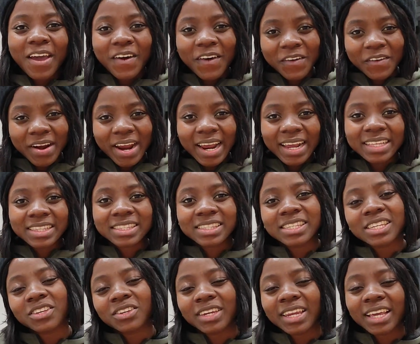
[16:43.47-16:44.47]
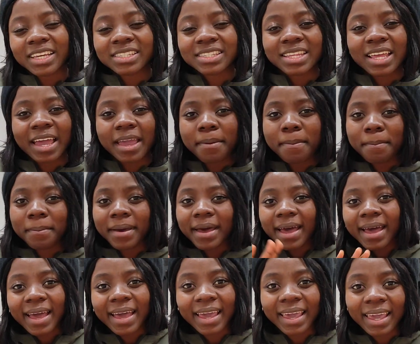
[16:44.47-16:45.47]
All right, see you next time.
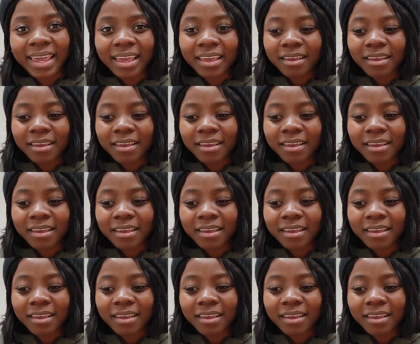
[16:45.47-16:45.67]
Bye.